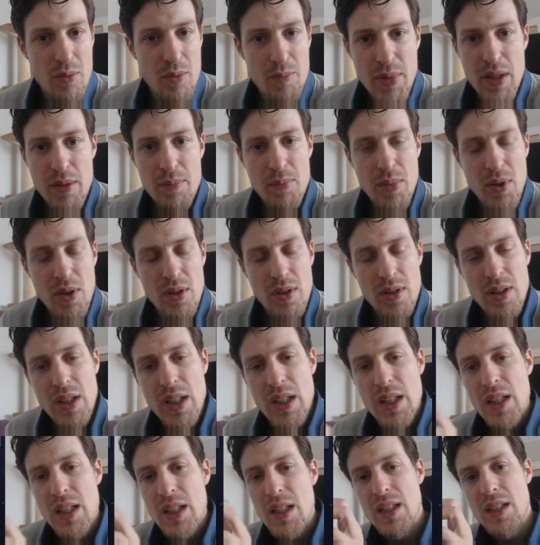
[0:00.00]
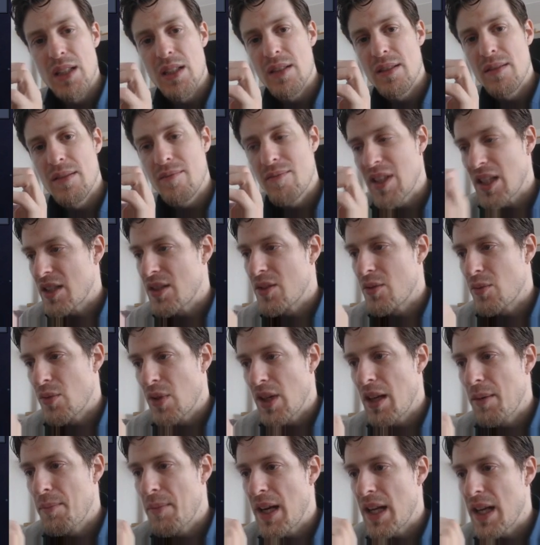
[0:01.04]
of people doesn't
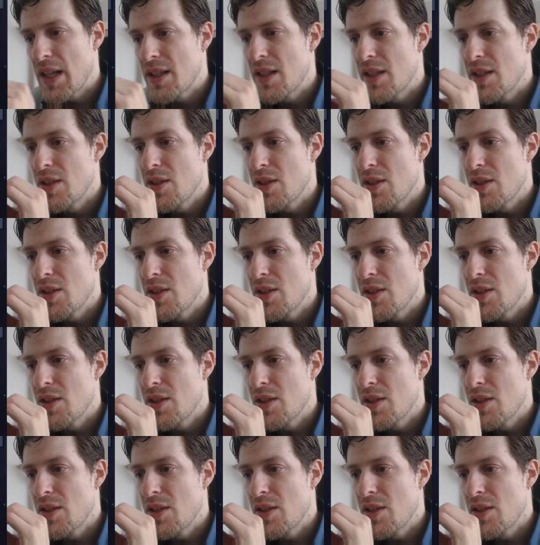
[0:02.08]
really matter.